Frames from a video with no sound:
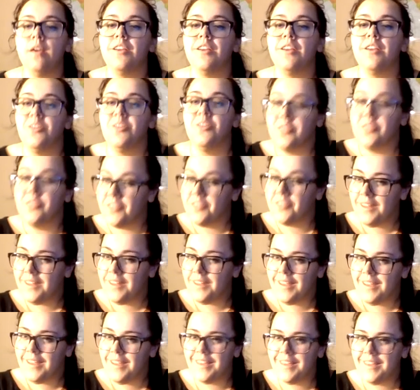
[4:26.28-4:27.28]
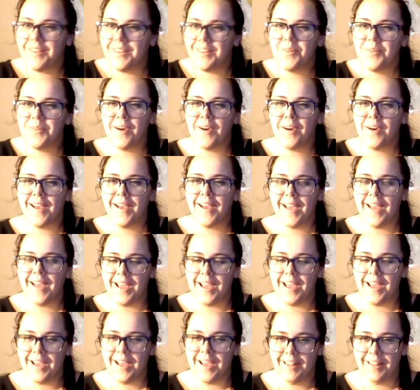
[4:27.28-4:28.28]
You could see why
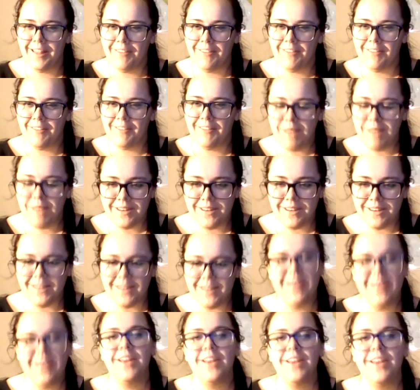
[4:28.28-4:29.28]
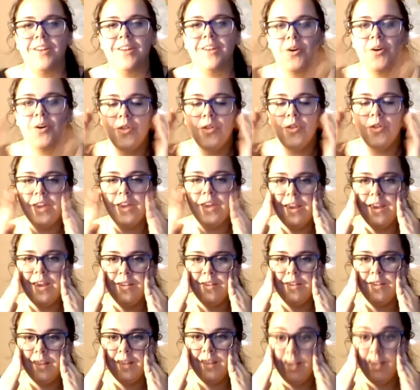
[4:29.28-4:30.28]
I highly recommend it. Not only
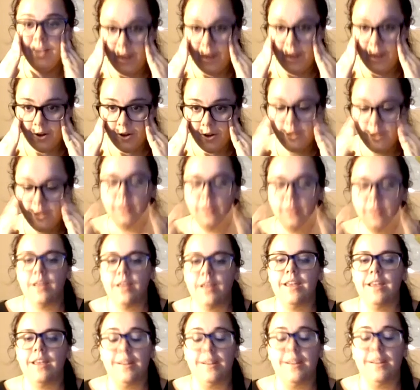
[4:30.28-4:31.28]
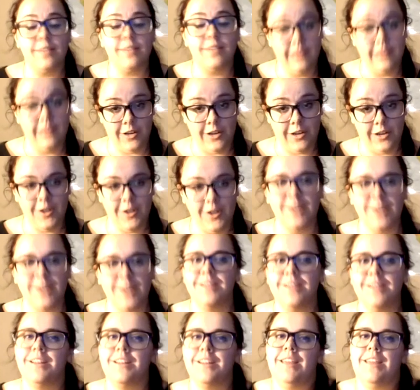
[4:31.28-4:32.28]
is it lighter, it's clearer,
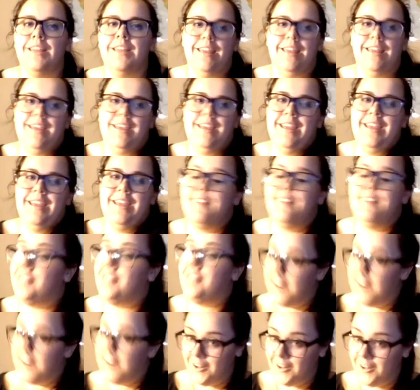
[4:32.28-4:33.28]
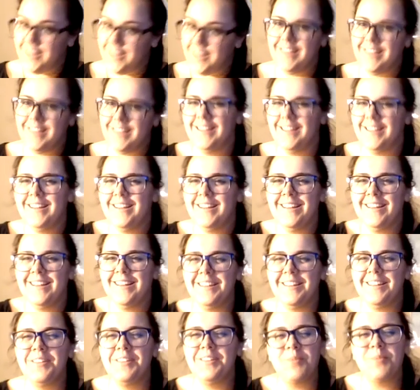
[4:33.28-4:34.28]
it's thinner,
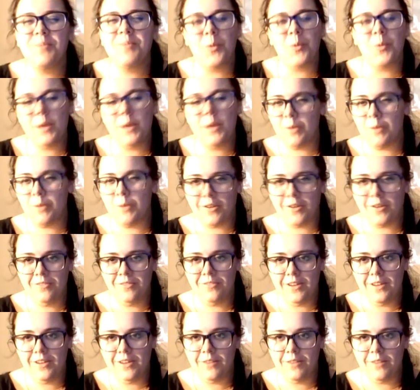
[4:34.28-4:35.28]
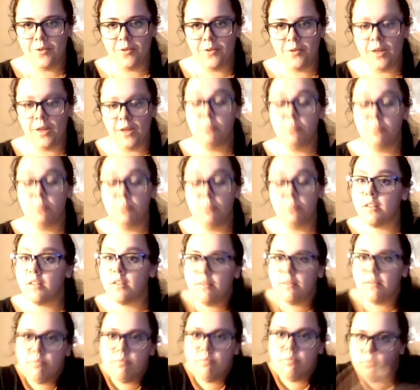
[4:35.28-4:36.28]
and it's way more convenient for you.
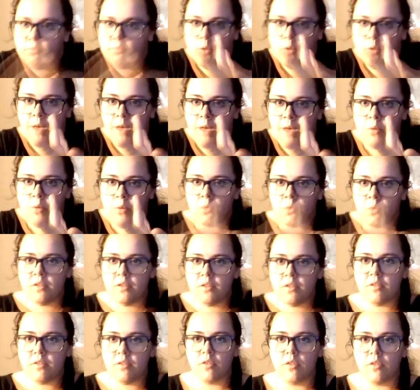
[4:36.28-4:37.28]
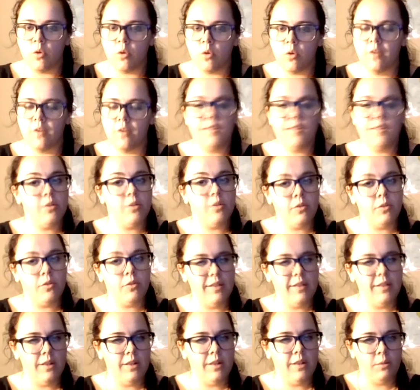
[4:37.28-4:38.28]
Plus, you have more resistance towards it, so it's
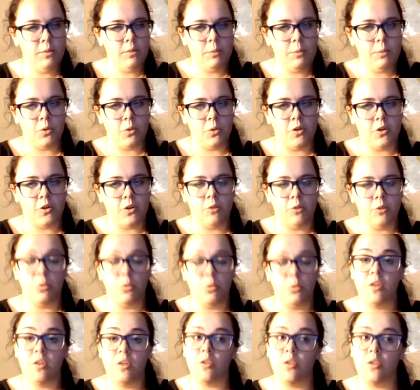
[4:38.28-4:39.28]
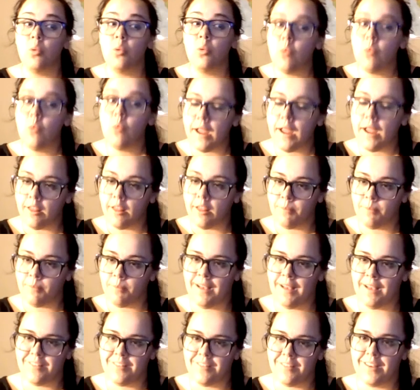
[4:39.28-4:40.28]
a little bit more durable than the regular
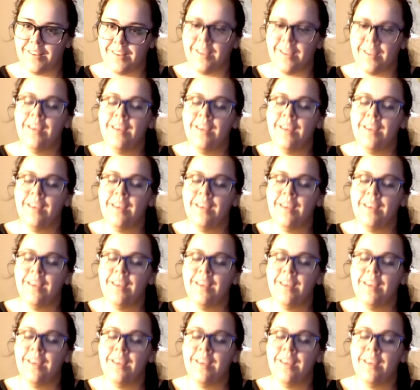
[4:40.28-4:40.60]
plastic.